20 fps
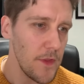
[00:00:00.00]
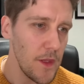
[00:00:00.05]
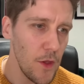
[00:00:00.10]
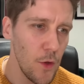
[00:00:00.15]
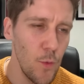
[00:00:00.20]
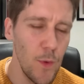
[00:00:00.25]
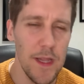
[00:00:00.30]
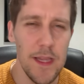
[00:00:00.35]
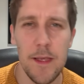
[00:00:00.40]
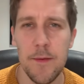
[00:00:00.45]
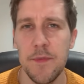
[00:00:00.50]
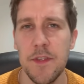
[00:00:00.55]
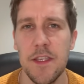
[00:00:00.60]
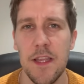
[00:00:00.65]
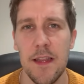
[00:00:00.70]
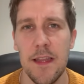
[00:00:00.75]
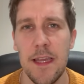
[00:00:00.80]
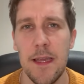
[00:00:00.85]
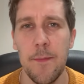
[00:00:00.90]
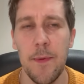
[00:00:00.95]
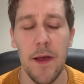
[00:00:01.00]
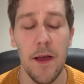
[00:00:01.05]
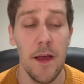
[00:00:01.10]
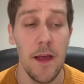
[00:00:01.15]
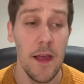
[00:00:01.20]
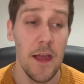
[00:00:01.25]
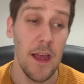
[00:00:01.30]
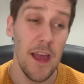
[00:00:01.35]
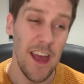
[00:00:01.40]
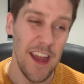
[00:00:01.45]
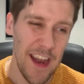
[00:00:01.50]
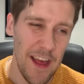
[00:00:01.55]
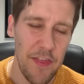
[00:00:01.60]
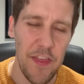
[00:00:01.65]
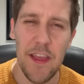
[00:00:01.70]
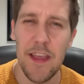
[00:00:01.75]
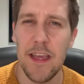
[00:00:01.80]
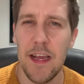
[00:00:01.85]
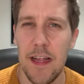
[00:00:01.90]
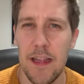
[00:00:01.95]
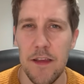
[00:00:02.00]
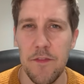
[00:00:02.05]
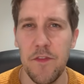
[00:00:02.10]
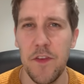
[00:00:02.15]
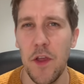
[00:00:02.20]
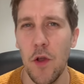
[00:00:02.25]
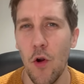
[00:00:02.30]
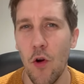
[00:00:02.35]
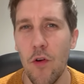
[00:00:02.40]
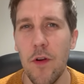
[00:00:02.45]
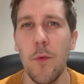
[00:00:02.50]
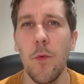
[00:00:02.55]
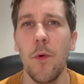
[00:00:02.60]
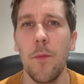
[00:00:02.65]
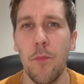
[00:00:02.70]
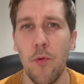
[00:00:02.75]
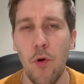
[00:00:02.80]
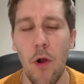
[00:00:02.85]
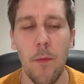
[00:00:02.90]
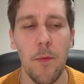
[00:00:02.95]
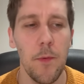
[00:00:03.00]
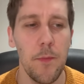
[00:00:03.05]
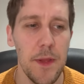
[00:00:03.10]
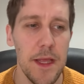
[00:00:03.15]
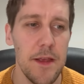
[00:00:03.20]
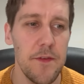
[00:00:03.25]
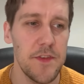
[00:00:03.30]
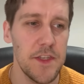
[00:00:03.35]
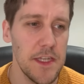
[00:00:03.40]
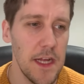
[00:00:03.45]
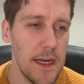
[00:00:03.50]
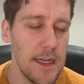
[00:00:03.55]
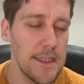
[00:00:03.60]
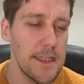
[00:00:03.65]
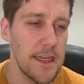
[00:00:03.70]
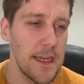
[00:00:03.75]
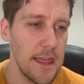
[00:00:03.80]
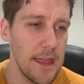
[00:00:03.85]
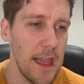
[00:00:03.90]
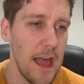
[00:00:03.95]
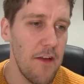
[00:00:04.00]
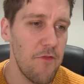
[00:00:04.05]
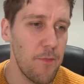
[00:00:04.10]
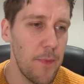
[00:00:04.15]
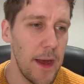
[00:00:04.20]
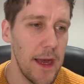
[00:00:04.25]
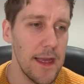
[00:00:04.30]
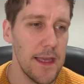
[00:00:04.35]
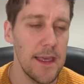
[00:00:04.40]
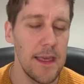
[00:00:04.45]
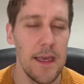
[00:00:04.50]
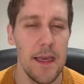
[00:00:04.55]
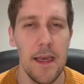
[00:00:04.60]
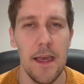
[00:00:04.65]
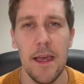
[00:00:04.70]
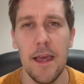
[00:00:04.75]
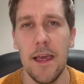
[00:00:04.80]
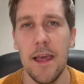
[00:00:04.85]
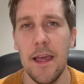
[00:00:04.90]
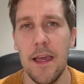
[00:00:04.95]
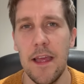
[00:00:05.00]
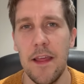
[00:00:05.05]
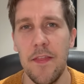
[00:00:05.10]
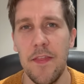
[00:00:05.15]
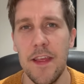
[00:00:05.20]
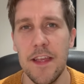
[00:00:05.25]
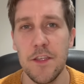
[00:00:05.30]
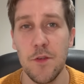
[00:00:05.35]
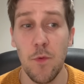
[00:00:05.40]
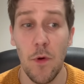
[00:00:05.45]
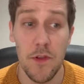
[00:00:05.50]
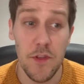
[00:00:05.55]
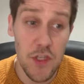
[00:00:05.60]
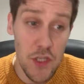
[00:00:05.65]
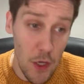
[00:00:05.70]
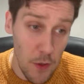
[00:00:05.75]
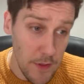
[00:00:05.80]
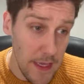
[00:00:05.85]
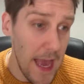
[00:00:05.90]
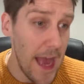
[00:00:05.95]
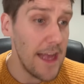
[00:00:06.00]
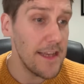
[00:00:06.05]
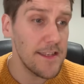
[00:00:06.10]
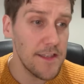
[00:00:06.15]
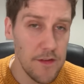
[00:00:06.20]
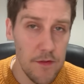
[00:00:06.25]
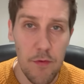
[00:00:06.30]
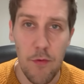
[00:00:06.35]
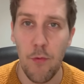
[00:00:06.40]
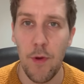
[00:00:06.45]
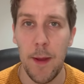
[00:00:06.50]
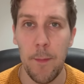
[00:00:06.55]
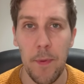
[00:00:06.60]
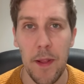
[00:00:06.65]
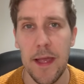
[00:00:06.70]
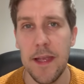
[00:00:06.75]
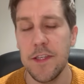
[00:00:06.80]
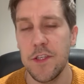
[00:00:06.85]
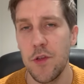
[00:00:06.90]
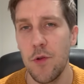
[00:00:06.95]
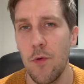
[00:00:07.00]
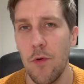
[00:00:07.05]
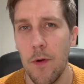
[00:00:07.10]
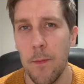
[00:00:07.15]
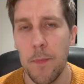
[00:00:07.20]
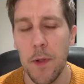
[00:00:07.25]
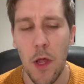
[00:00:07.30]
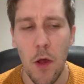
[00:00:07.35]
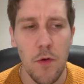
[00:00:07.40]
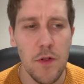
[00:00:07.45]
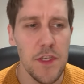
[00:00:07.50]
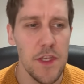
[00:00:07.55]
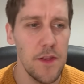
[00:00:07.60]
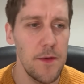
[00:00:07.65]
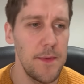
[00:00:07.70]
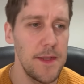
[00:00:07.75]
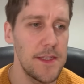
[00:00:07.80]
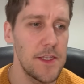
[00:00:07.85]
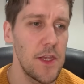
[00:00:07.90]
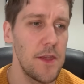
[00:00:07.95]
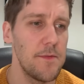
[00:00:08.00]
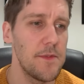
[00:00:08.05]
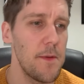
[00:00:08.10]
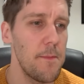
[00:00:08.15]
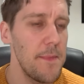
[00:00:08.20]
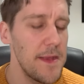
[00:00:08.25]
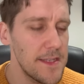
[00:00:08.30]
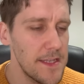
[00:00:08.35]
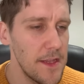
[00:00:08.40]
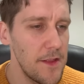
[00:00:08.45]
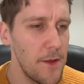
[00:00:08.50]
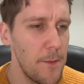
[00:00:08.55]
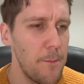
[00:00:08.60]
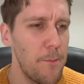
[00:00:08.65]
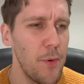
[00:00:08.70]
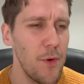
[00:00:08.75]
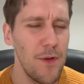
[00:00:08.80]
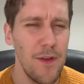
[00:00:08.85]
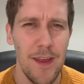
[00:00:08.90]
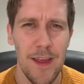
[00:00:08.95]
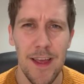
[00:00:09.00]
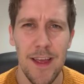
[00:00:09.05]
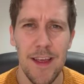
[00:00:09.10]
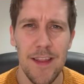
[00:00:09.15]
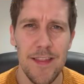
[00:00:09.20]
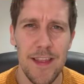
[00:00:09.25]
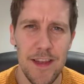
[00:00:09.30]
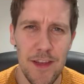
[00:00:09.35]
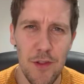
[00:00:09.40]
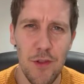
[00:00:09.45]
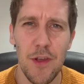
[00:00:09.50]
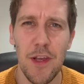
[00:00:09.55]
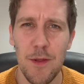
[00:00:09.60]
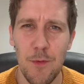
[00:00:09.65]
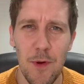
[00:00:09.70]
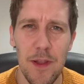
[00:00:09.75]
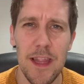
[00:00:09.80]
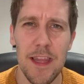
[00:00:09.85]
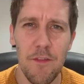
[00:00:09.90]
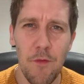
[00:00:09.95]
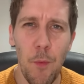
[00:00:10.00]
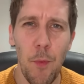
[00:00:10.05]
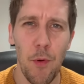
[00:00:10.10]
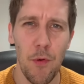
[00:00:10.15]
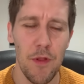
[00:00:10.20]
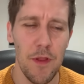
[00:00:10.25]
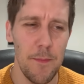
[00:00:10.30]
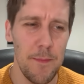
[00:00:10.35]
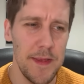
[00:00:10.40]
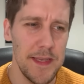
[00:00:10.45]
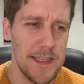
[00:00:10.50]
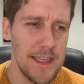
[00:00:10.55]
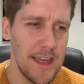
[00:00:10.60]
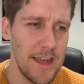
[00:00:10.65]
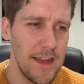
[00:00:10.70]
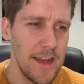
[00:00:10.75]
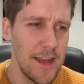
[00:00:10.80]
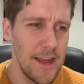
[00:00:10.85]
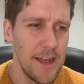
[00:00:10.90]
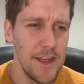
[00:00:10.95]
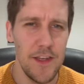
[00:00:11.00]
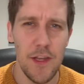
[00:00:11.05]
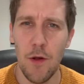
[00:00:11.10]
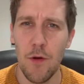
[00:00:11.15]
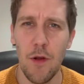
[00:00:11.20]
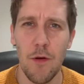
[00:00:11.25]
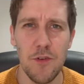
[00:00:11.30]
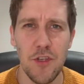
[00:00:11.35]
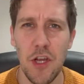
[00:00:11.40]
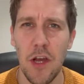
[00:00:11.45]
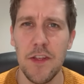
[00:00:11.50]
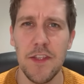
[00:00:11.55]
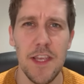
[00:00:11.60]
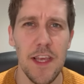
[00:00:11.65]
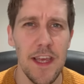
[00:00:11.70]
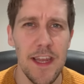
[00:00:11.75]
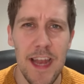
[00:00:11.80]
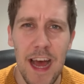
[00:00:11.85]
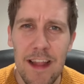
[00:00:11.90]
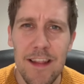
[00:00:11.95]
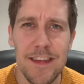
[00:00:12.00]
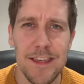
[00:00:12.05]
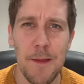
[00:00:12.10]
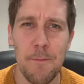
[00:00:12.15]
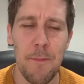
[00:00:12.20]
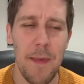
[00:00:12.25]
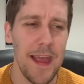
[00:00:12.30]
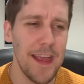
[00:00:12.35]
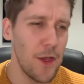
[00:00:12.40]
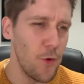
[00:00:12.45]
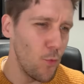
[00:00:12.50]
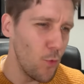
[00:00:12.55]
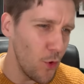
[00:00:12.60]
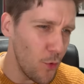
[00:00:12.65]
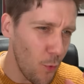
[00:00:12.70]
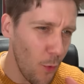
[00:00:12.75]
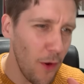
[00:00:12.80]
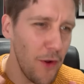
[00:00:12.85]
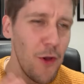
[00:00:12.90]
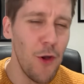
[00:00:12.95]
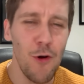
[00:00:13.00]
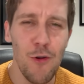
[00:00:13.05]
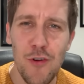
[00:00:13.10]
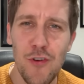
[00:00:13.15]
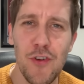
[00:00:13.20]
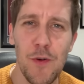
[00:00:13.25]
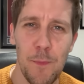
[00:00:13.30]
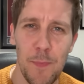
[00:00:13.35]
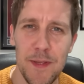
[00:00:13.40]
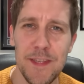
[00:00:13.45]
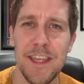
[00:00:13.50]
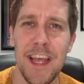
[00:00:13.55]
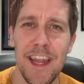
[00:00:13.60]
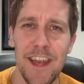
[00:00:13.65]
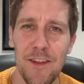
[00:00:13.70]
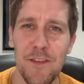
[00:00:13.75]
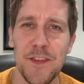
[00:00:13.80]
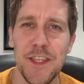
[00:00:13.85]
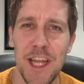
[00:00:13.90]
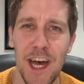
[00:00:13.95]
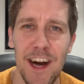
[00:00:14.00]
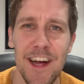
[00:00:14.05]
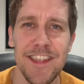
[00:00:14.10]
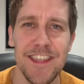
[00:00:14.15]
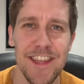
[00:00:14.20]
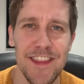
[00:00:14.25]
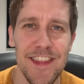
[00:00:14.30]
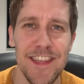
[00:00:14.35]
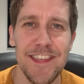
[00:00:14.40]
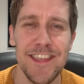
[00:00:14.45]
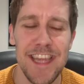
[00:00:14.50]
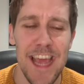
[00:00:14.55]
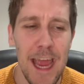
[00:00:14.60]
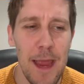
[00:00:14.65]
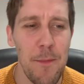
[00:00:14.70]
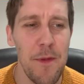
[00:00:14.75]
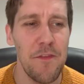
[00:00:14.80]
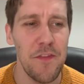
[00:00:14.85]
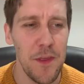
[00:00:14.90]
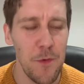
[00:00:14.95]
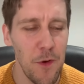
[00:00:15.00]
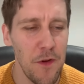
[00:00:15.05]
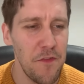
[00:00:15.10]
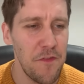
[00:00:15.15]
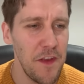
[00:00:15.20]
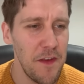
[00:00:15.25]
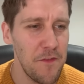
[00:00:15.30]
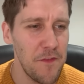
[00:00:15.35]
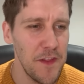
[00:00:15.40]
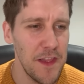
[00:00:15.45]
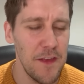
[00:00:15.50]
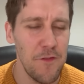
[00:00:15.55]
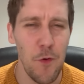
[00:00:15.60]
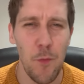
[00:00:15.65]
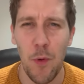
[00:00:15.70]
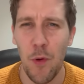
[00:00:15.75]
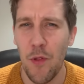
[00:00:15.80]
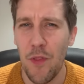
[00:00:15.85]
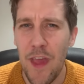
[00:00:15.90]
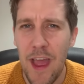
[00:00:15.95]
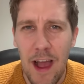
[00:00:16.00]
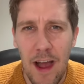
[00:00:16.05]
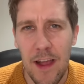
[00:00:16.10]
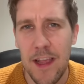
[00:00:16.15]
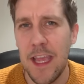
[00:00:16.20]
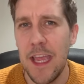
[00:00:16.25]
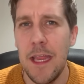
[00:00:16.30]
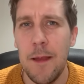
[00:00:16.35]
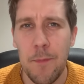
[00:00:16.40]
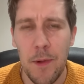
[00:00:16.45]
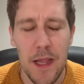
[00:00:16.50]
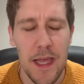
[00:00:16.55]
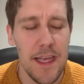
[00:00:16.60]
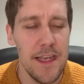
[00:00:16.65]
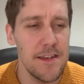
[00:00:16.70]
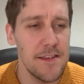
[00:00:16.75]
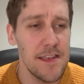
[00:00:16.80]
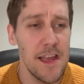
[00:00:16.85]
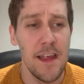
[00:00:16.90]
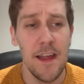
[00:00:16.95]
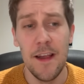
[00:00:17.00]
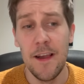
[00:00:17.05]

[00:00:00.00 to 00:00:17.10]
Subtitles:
William Saliba, and I think Calafiori would probably have started at left back in this one. So yes, 3 players who were a blow to them in terms of missing them, but then you look at what Liverpool are missing. Diogo Jota and Alisson Becker would 100% have started this game if they were fit for Liverpool. They are key players.